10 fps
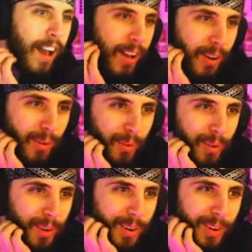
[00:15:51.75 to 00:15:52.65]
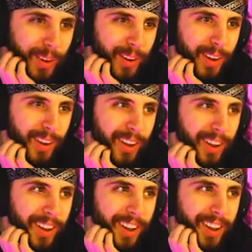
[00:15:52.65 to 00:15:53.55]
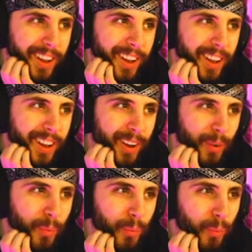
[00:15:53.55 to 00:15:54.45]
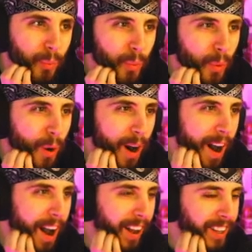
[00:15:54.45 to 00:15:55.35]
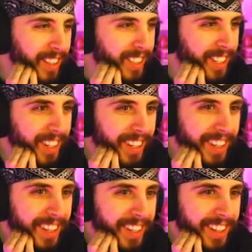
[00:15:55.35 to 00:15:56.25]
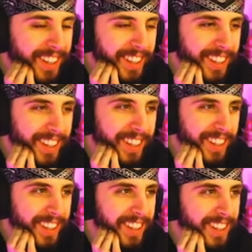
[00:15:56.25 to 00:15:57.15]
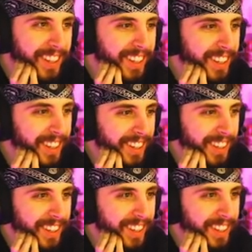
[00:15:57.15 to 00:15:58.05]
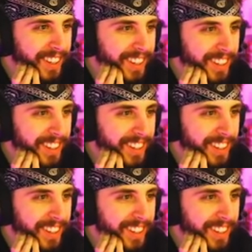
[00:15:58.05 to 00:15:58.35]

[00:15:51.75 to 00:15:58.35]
No words are spoken by the person on screen.